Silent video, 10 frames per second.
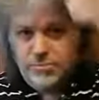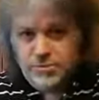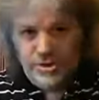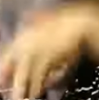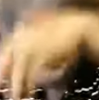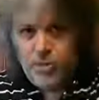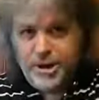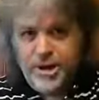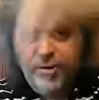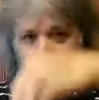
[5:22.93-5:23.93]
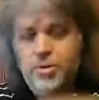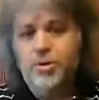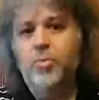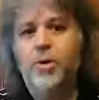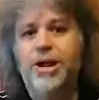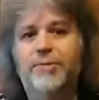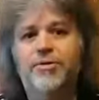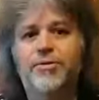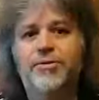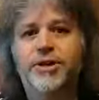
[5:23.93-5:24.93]
dipped around or went
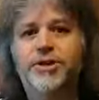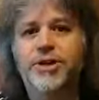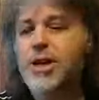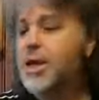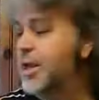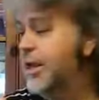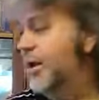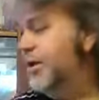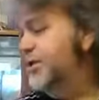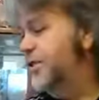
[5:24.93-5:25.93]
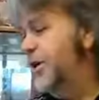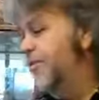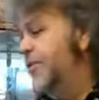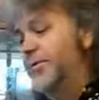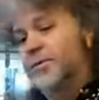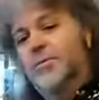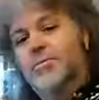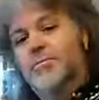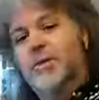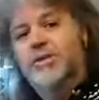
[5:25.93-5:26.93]
after fish. Now, I discovered
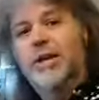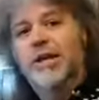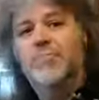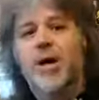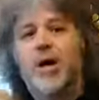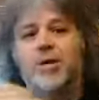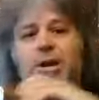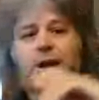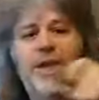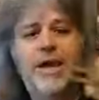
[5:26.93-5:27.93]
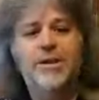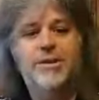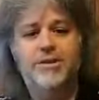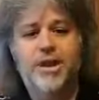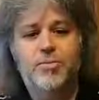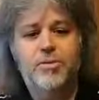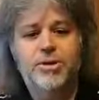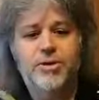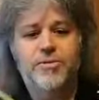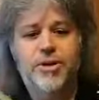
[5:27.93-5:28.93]
a second model that I had of this animal,
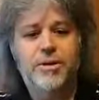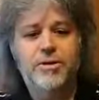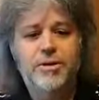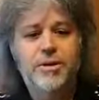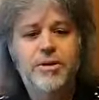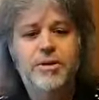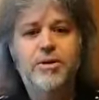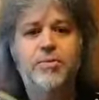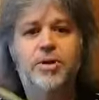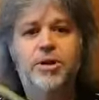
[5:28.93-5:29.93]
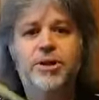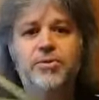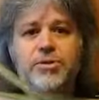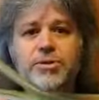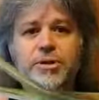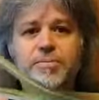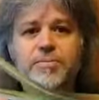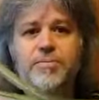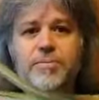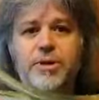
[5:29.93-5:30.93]
which I found really interesting.
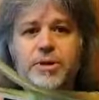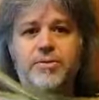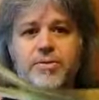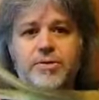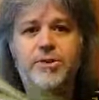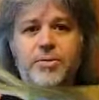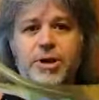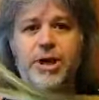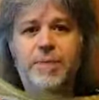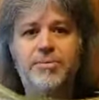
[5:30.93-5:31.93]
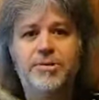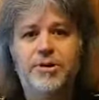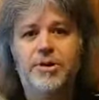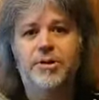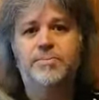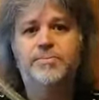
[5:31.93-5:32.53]
If you see what happens here,